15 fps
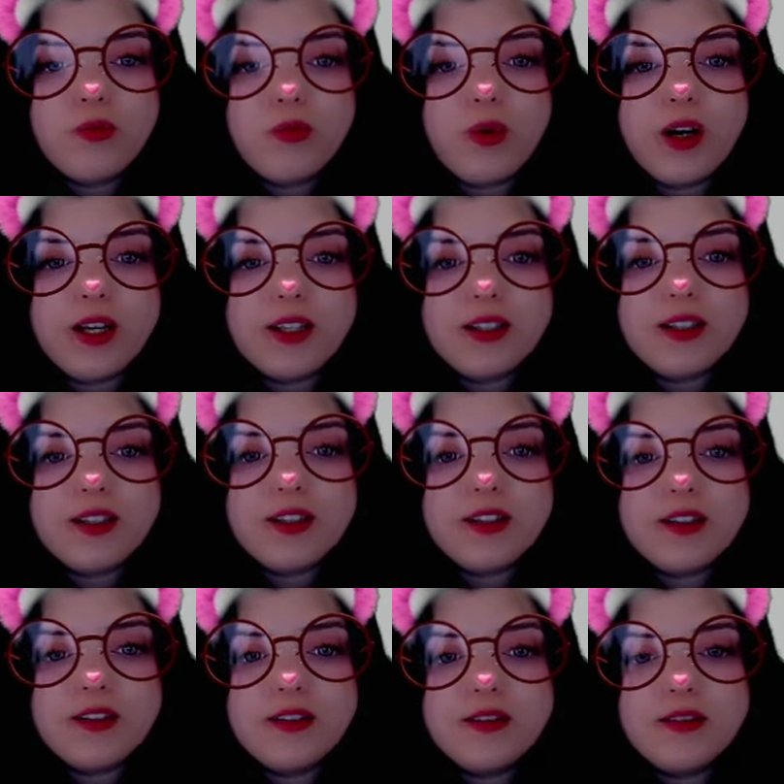
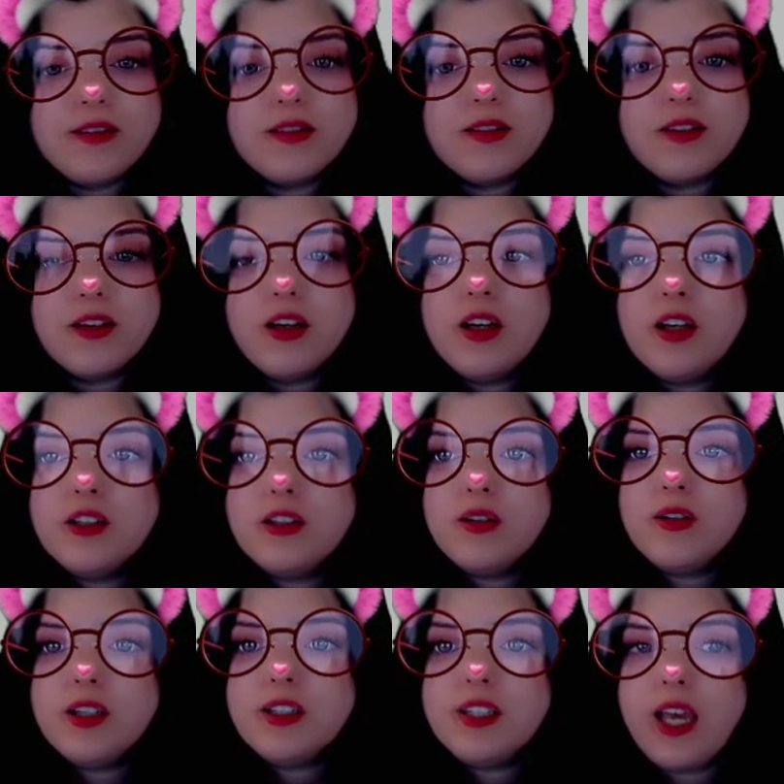ones.
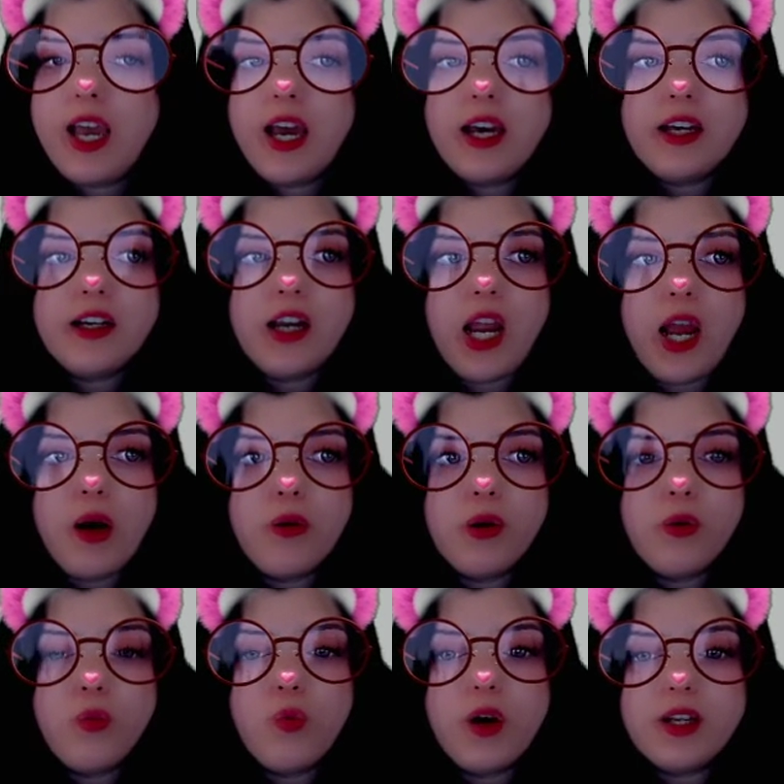So let's add
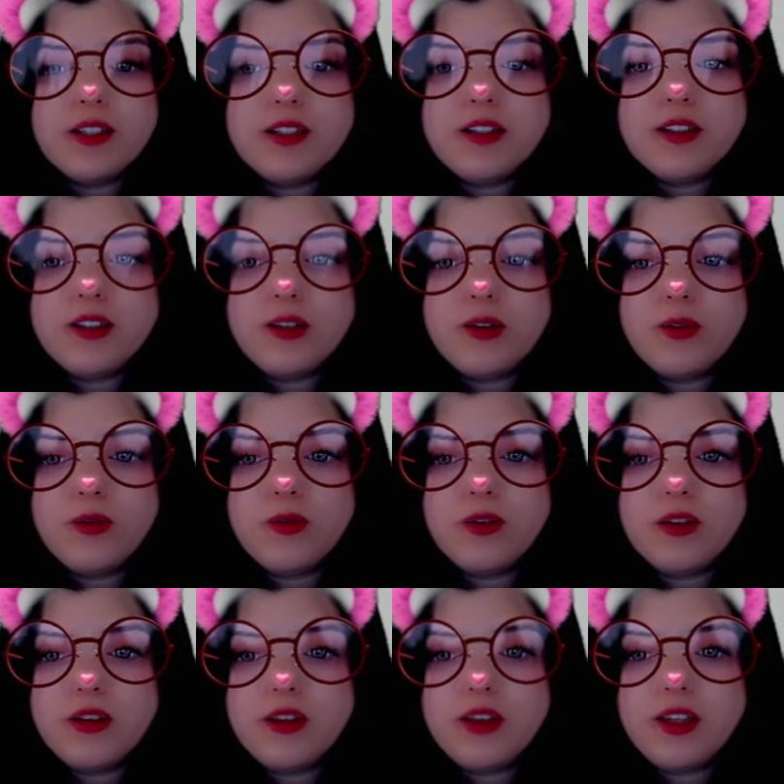our ones to
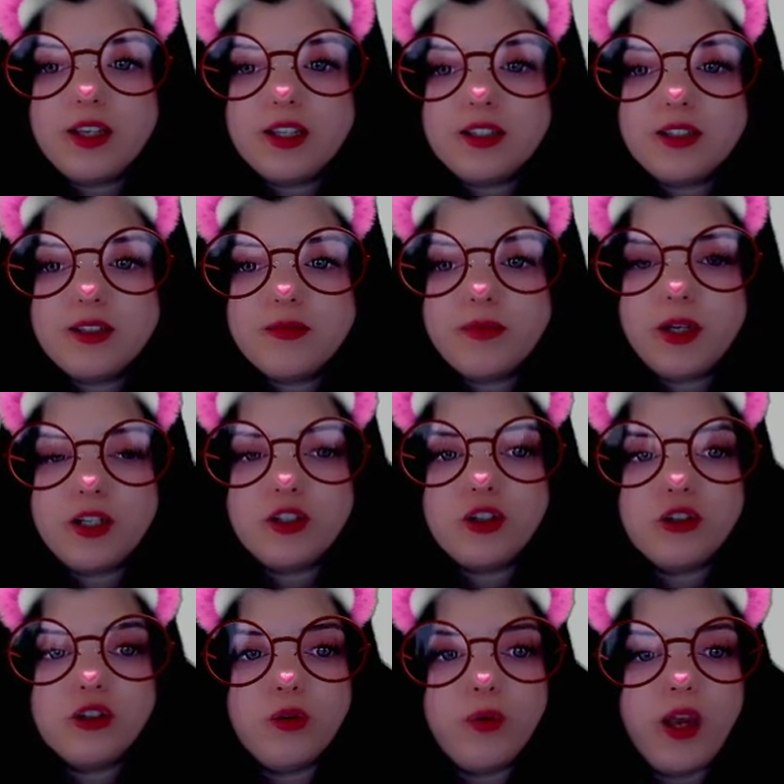this
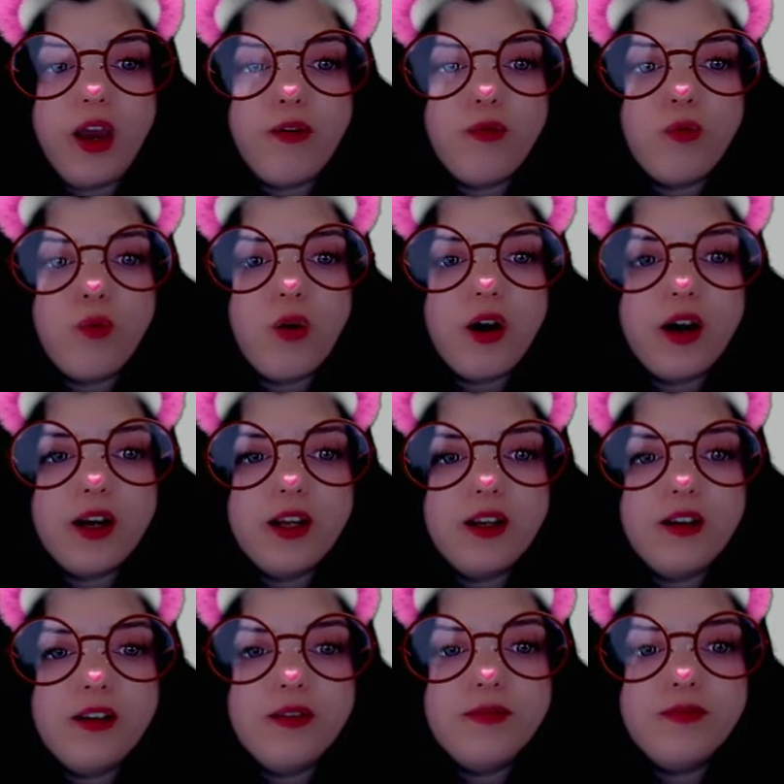picture. So we have 1,